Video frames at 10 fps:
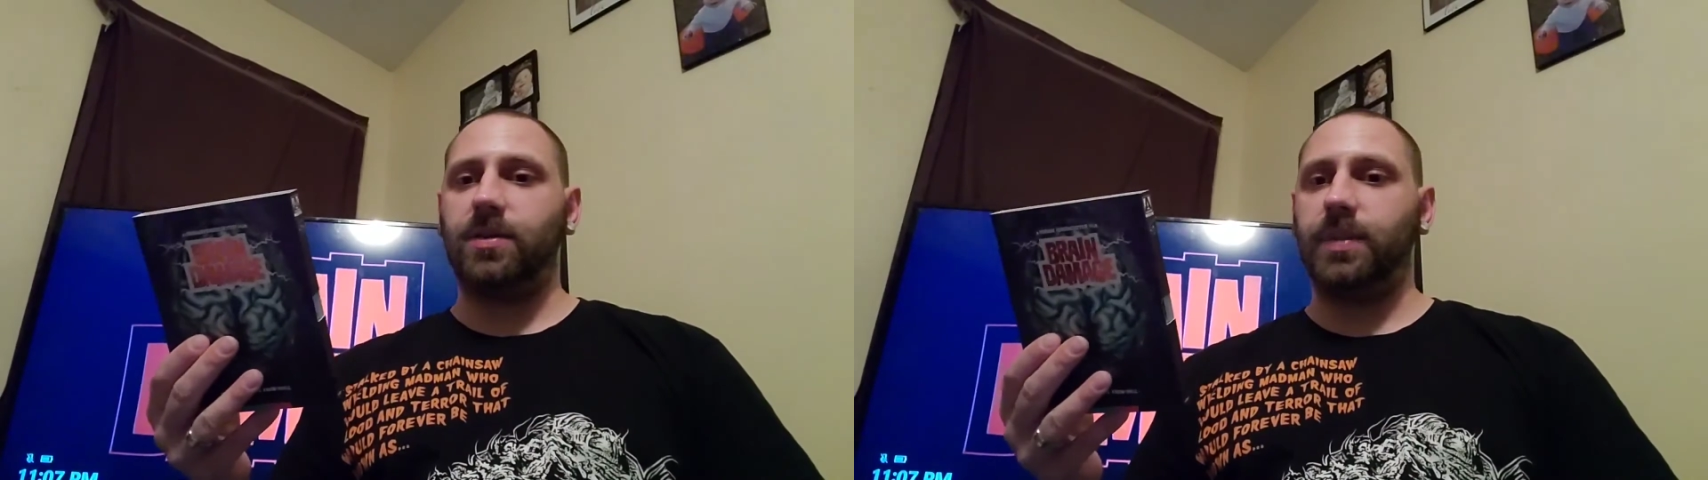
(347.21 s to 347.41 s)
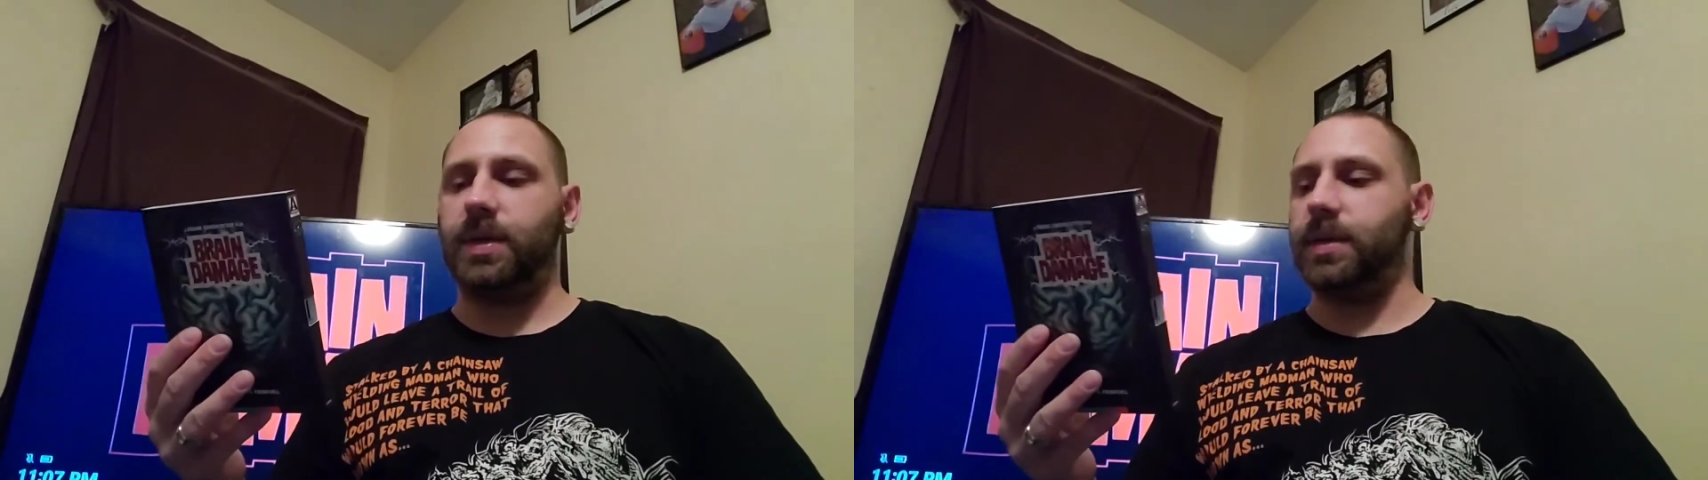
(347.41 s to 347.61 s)

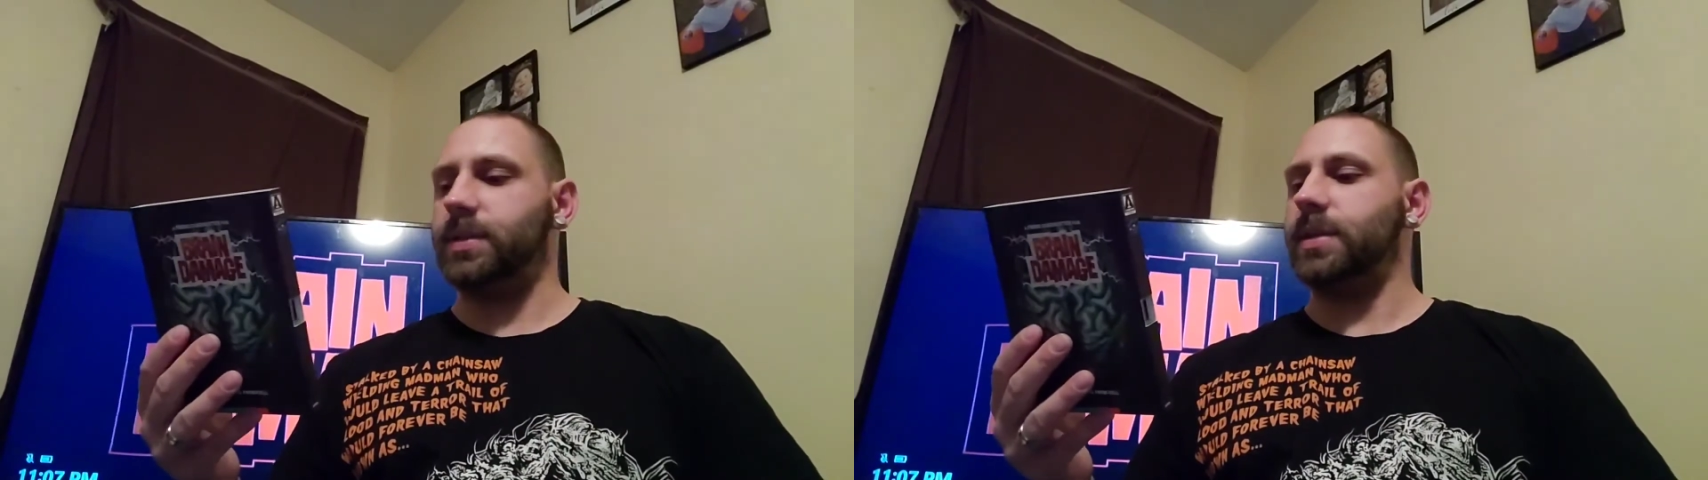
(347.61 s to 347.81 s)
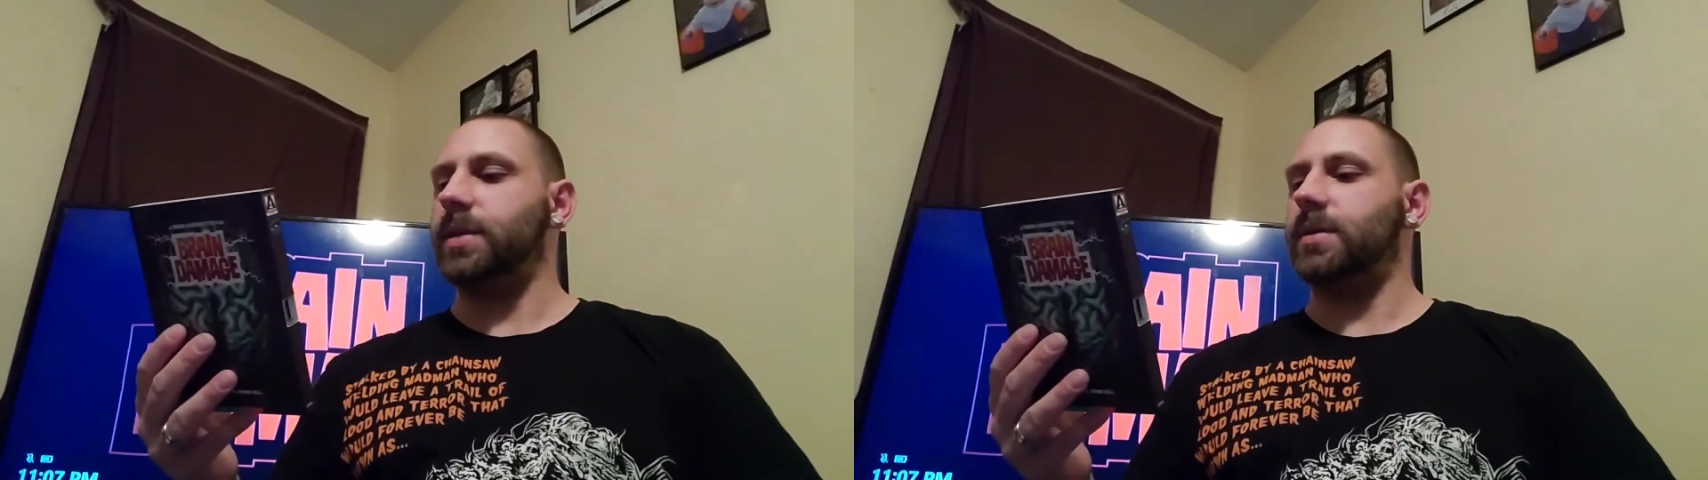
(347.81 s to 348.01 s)

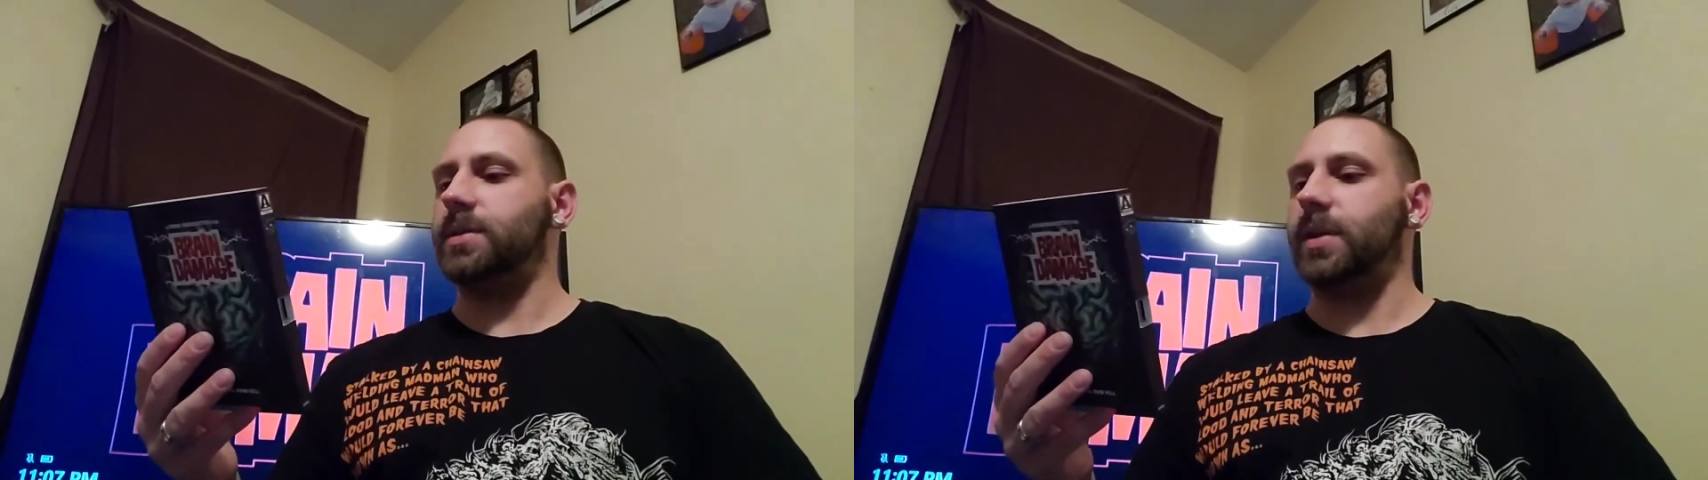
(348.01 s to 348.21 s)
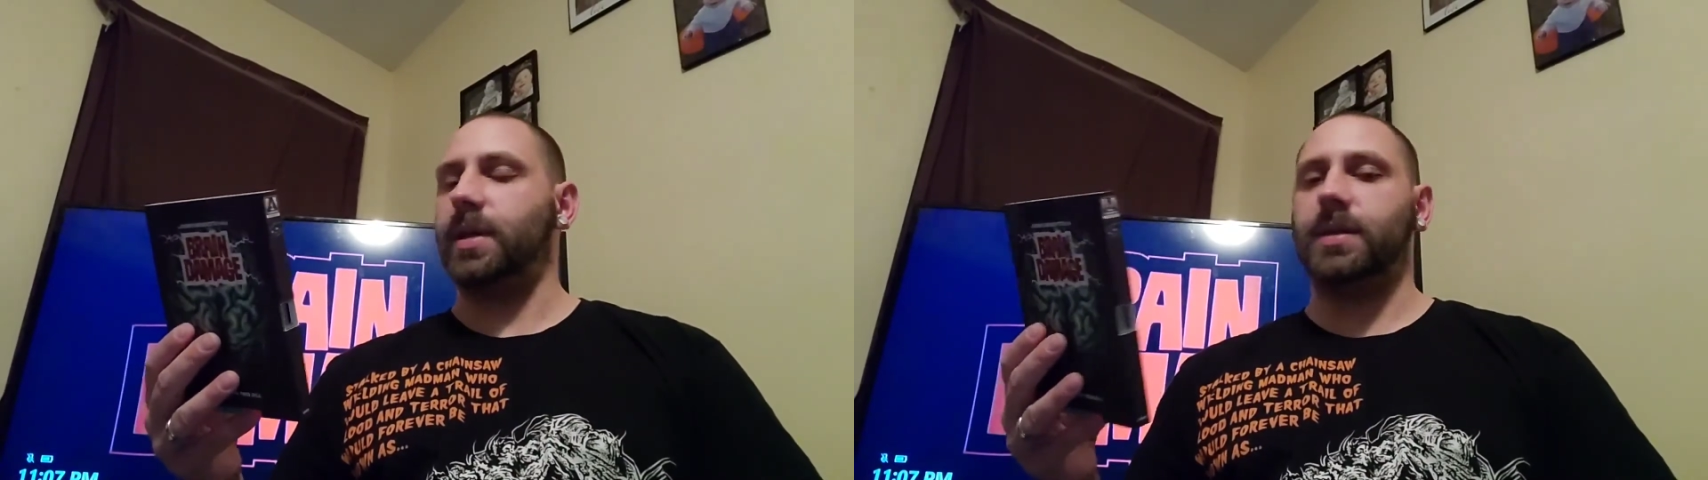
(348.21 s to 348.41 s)
because it
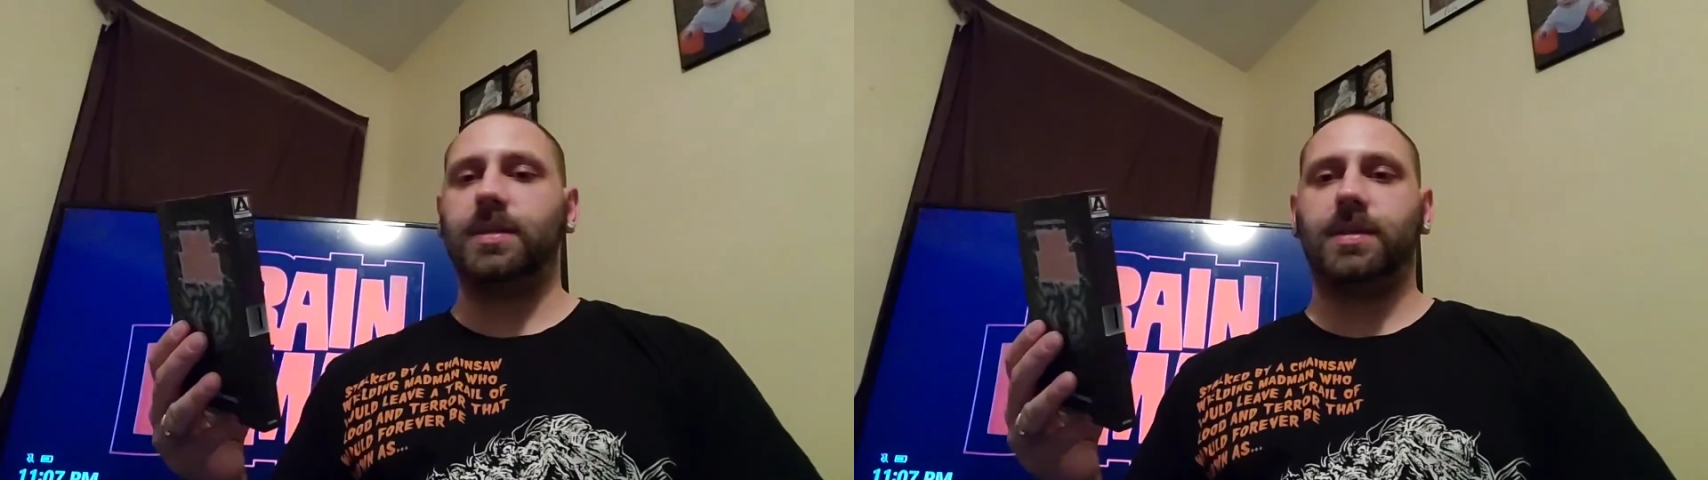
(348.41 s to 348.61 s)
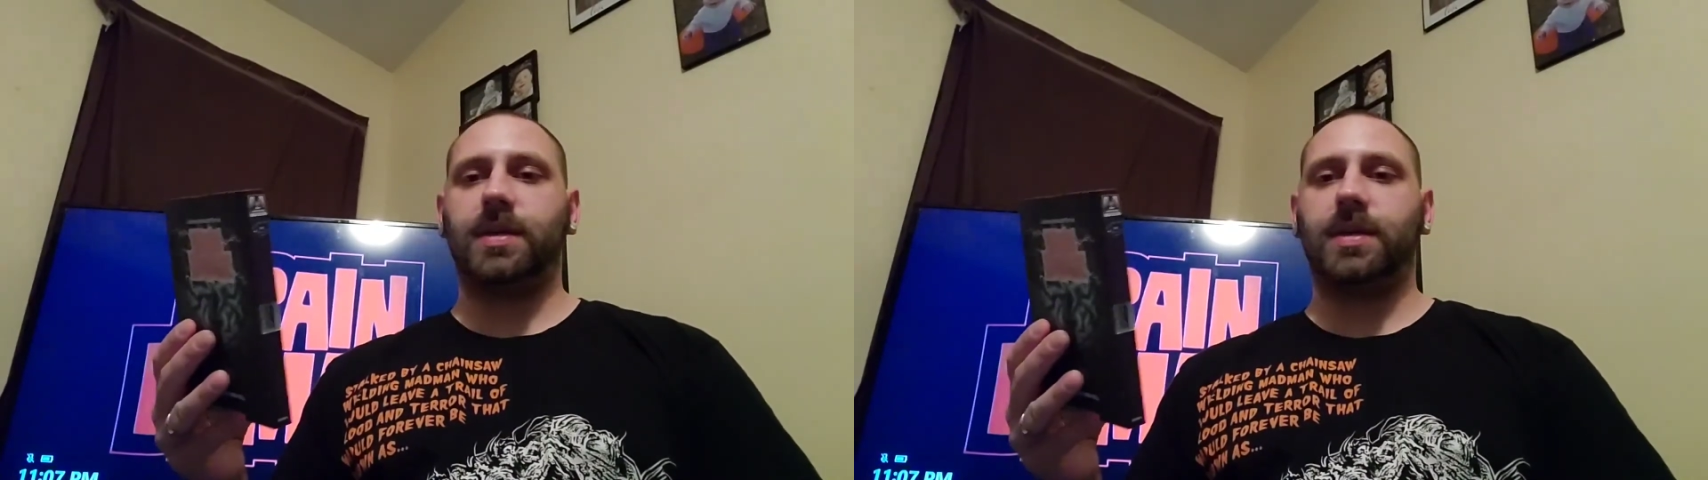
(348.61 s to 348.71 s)
also has